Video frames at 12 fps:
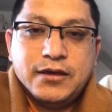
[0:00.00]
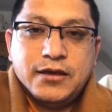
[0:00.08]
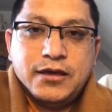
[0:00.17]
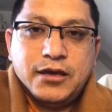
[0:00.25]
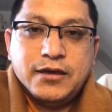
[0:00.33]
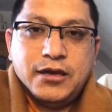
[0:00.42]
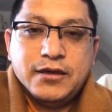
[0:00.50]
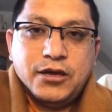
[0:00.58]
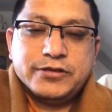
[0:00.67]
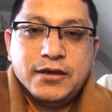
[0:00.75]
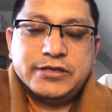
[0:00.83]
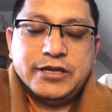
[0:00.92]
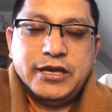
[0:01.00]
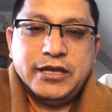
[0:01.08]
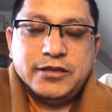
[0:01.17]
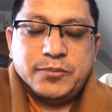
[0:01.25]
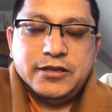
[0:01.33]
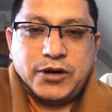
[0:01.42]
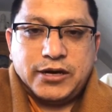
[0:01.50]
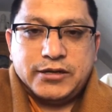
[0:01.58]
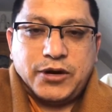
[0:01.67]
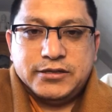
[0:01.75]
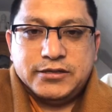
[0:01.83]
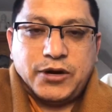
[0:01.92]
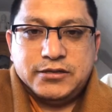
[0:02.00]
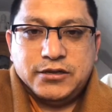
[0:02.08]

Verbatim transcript: And obviously, in the practice,